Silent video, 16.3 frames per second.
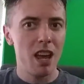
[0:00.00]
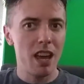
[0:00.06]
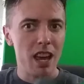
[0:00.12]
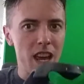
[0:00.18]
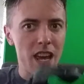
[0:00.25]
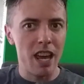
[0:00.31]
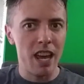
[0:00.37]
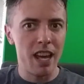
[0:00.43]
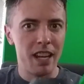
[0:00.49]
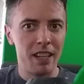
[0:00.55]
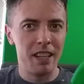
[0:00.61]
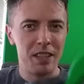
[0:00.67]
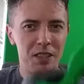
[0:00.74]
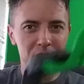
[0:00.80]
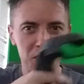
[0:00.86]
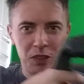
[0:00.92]
And
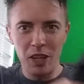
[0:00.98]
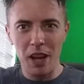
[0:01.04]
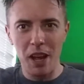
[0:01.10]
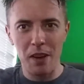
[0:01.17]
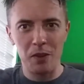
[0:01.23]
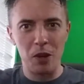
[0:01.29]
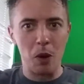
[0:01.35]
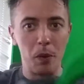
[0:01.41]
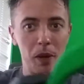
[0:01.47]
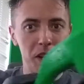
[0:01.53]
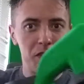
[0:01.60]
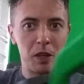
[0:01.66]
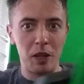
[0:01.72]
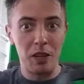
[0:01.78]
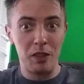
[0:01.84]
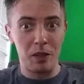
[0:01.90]
it just, I don't know, is
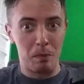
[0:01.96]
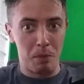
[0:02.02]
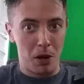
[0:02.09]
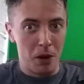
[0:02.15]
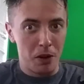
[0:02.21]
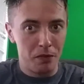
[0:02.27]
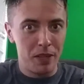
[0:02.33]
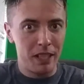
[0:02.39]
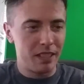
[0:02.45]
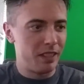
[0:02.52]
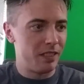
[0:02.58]
it perfect?